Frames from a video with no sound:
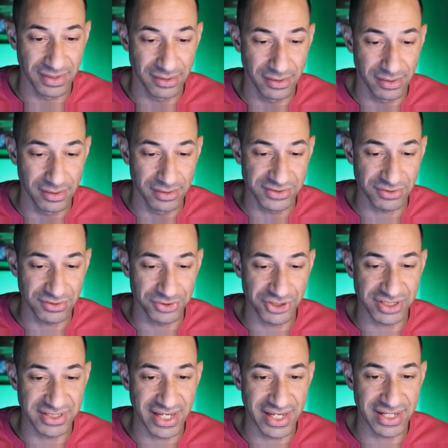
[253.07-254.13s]
So we'll just
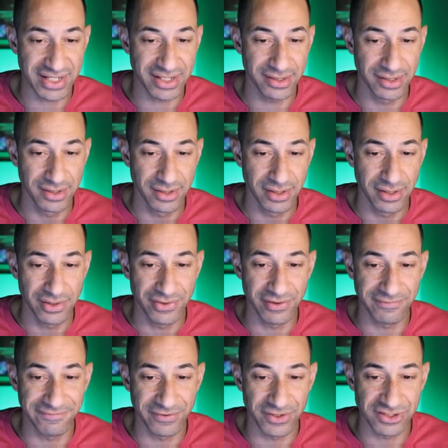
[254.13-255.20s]
take the
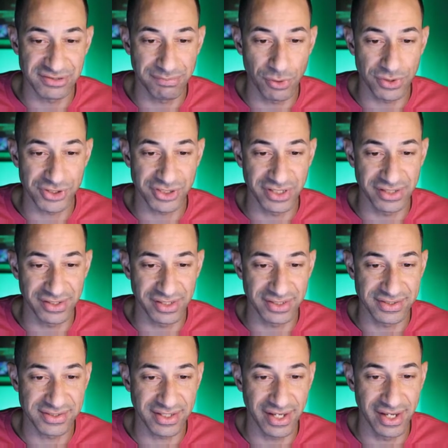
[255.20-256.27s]
first portion of this
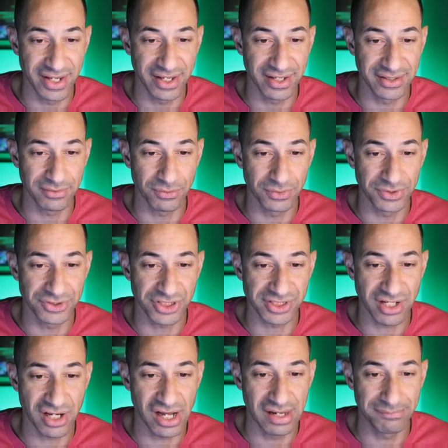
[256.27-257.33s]
and we'll just
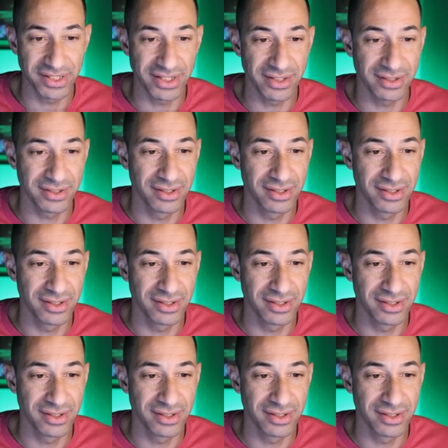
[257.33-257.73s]
copy it.